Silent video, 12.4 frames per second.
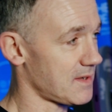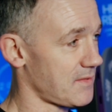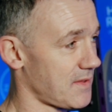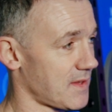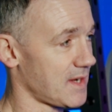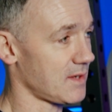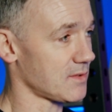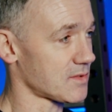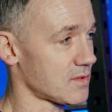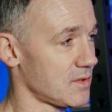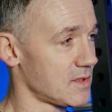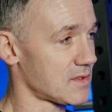everything else.
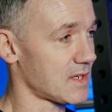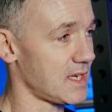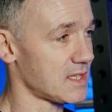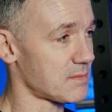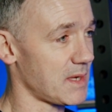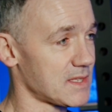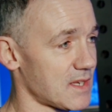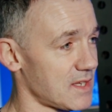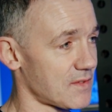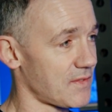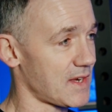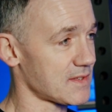So
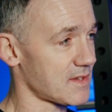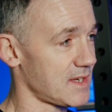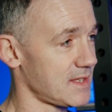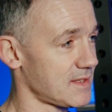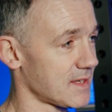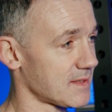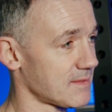it's fascinating.